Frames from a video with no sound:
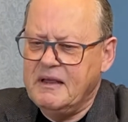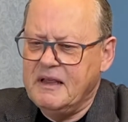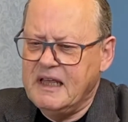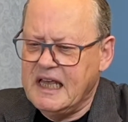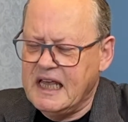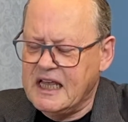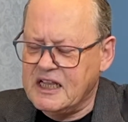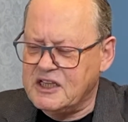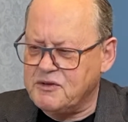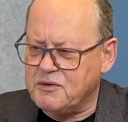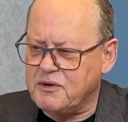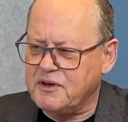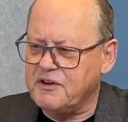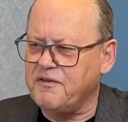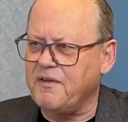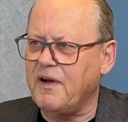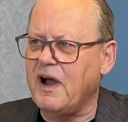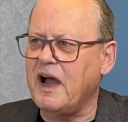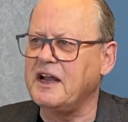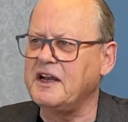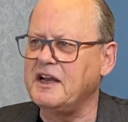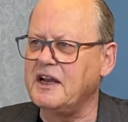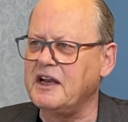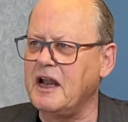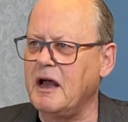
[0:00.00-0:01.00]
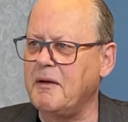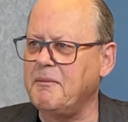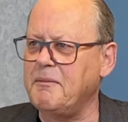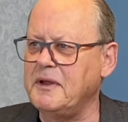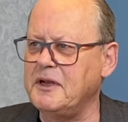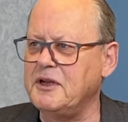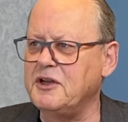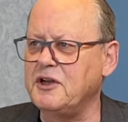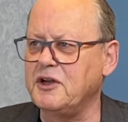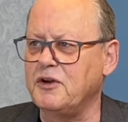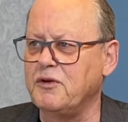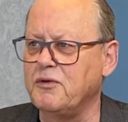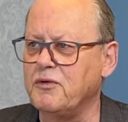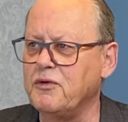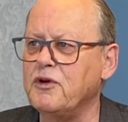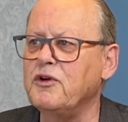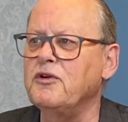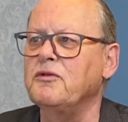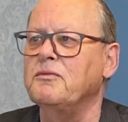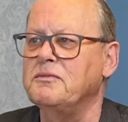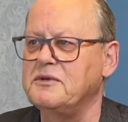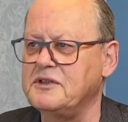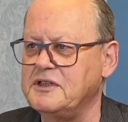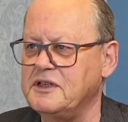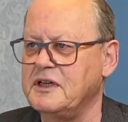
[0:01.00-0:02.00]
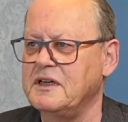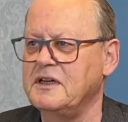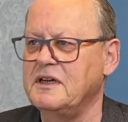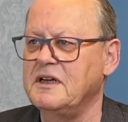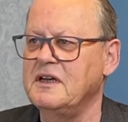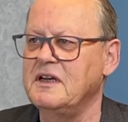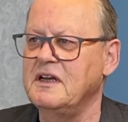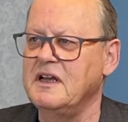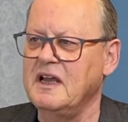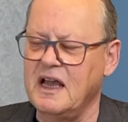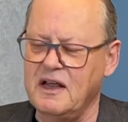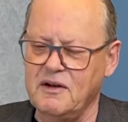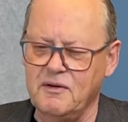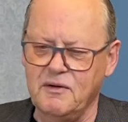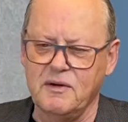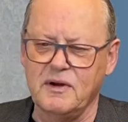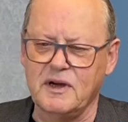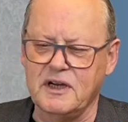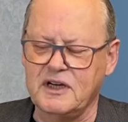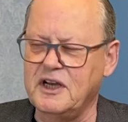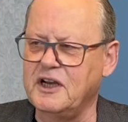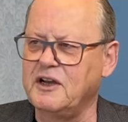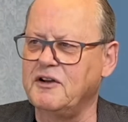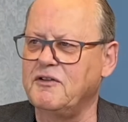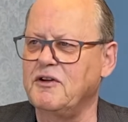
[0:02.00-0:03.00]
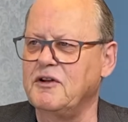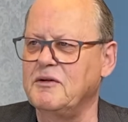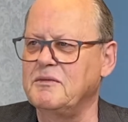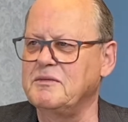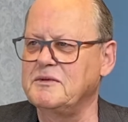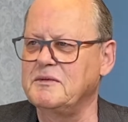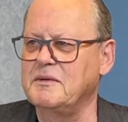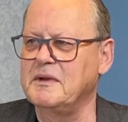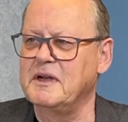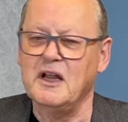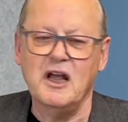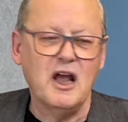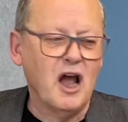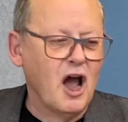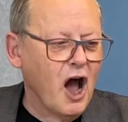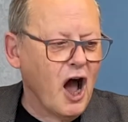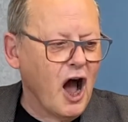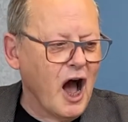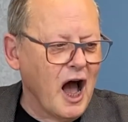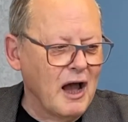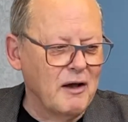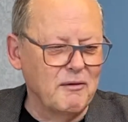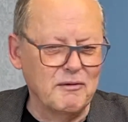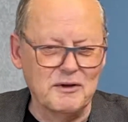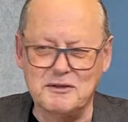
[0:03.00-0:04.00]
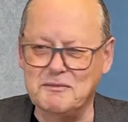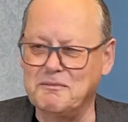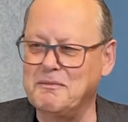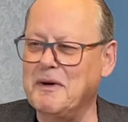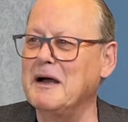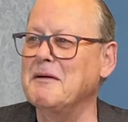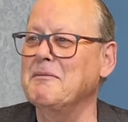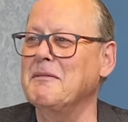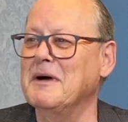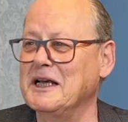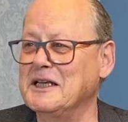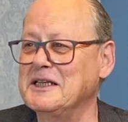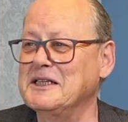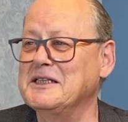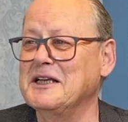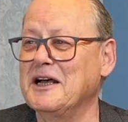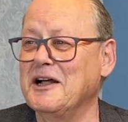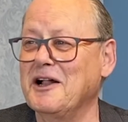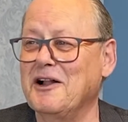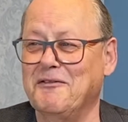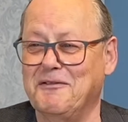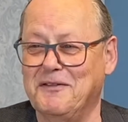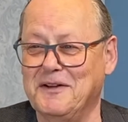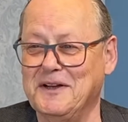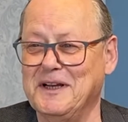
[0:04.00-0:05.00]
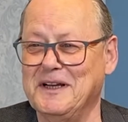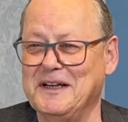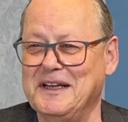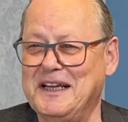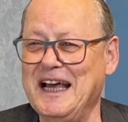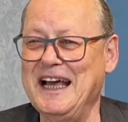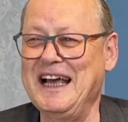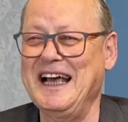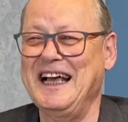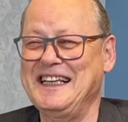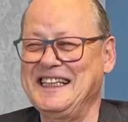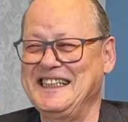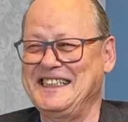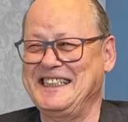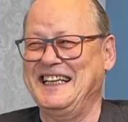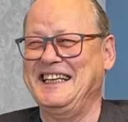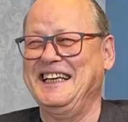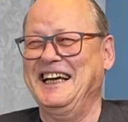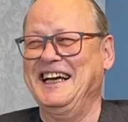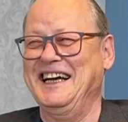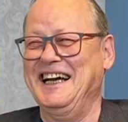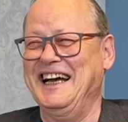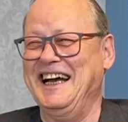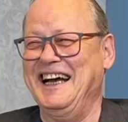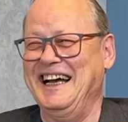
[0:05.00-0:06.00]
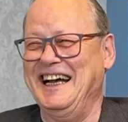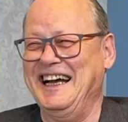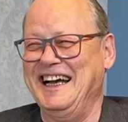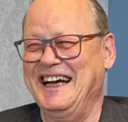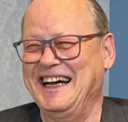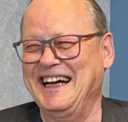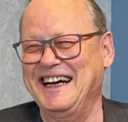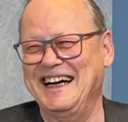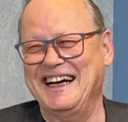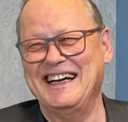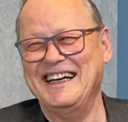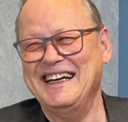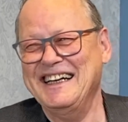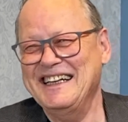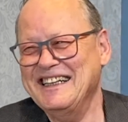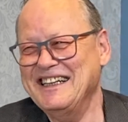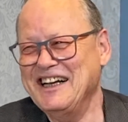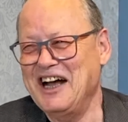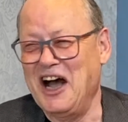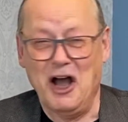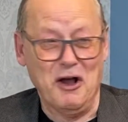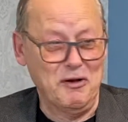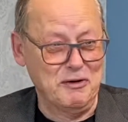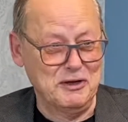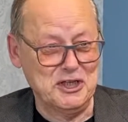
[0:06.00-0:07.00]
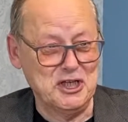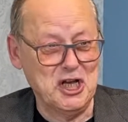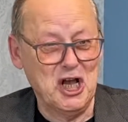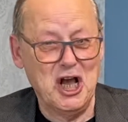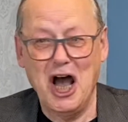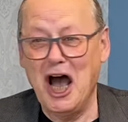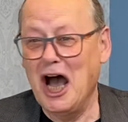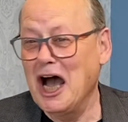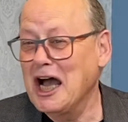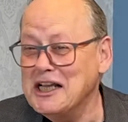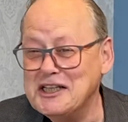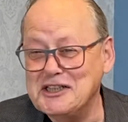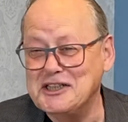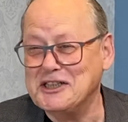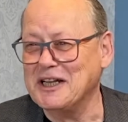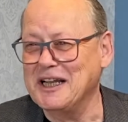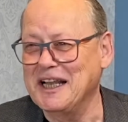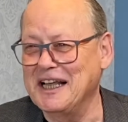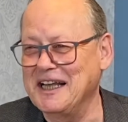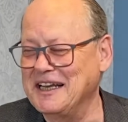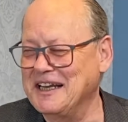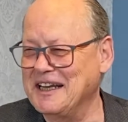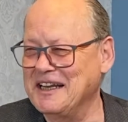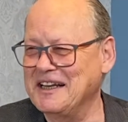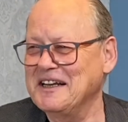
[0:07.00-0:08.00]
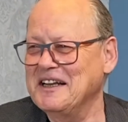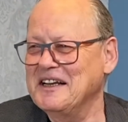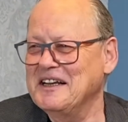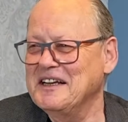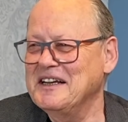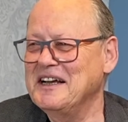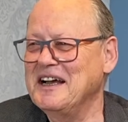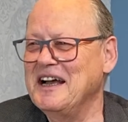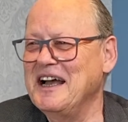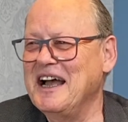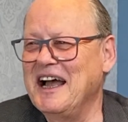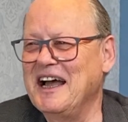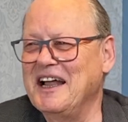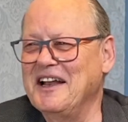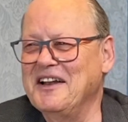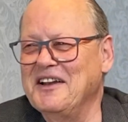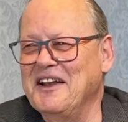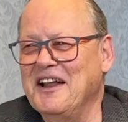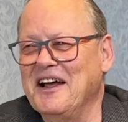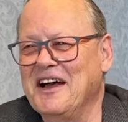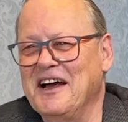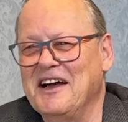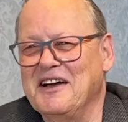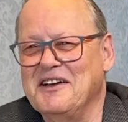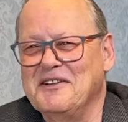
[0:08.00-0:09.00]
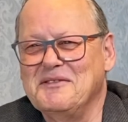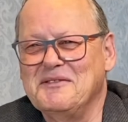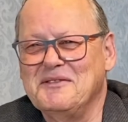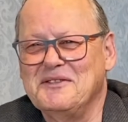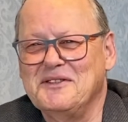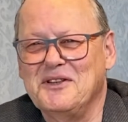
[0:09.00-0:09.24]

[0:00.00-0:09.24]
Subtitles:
kids were divided up into groups. Mm-hmm. And we worked in groups. But I was by myself at a desk. I was isolated. And I